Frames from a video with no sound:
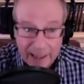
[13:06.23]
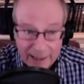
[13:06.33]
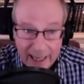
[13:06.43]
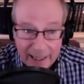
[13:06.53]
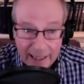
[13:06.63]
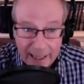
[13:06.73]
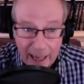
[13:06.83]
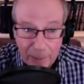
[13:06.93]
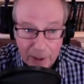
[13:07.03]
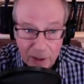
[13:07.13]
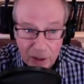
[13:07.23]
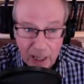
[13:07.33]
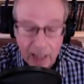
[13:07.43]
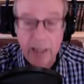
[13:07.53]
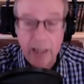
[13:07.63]
ended up in the
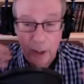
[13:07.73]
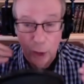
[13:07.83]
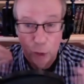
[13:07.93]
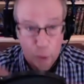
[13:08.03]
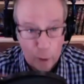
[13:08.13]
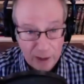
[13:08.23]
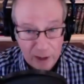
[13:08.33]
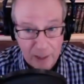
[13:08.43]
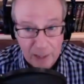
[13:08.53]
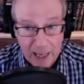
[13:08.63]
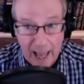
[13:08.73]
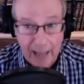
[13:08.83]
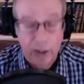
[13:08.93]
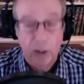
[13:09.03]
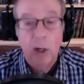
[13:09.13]
stunt. Then you dress up the
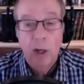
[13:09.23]
actor,